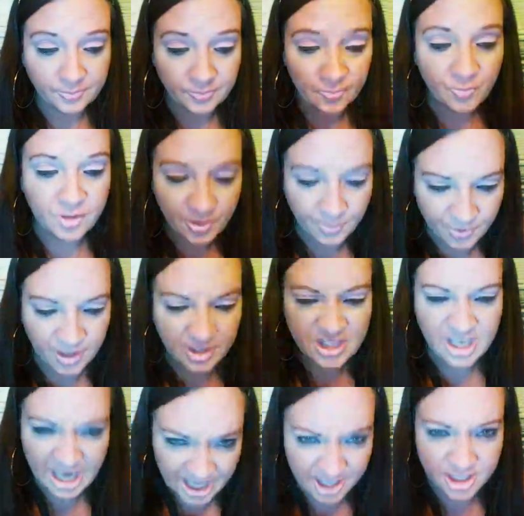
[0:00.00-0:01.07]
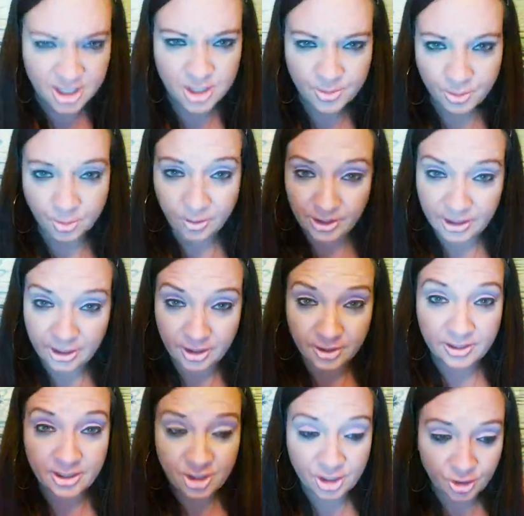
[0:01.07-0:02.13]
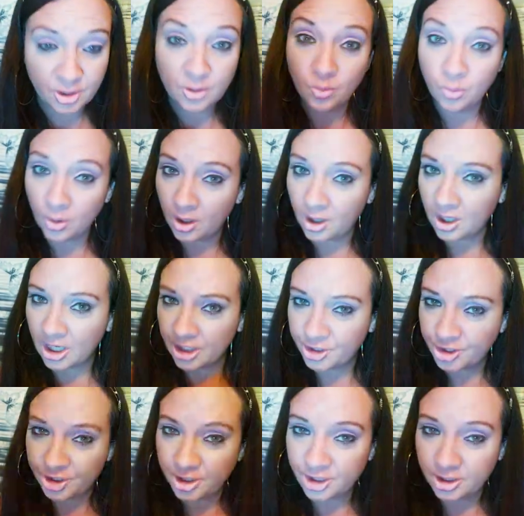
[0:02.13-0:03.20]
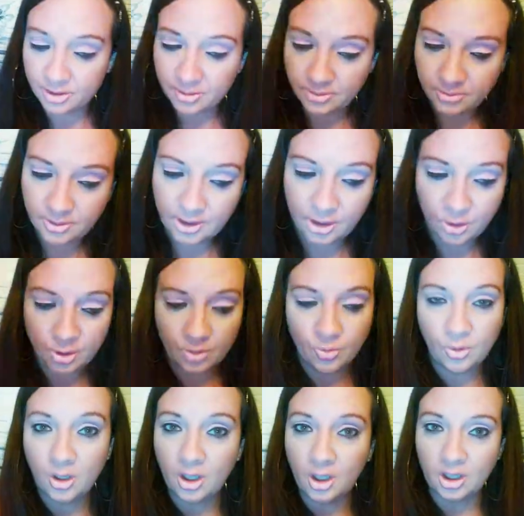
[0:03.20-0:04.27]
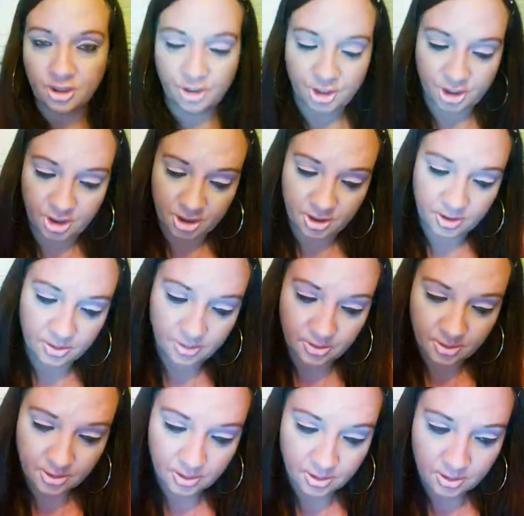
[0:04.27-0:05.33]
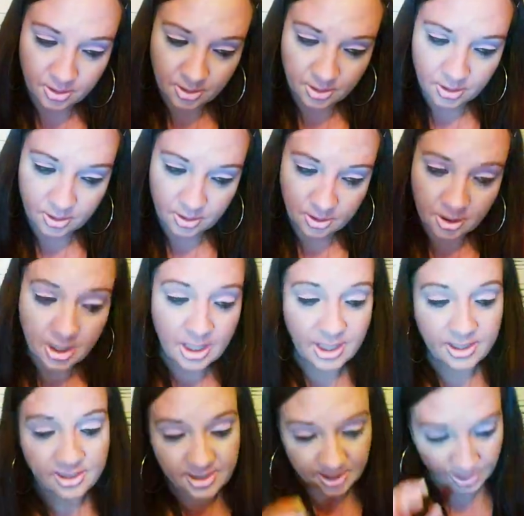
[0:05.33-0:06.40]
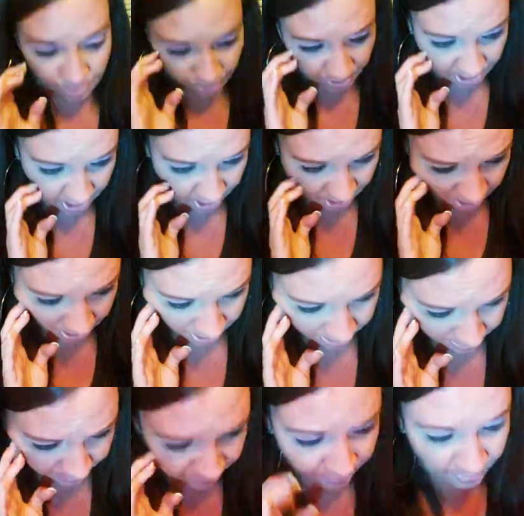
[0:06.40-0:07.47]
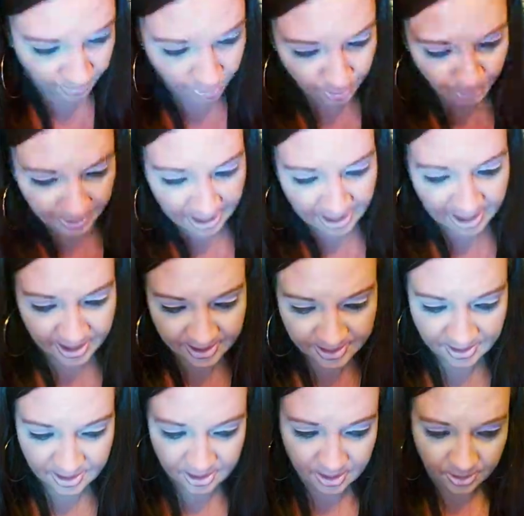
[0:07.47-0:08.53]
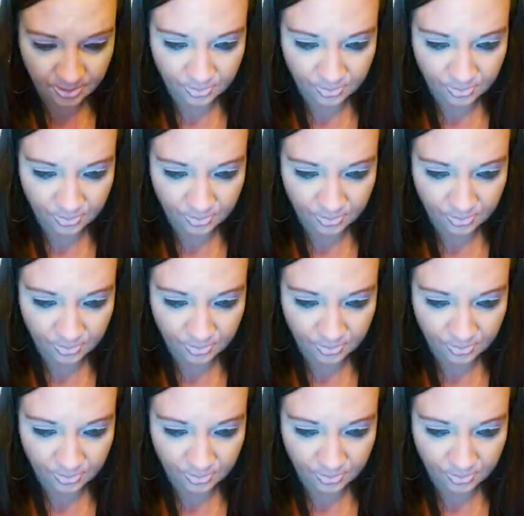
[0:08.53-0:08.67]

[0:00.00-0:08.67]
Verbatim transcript: something tangible here that you could watch. Yeah, you could watch. And someone here from your past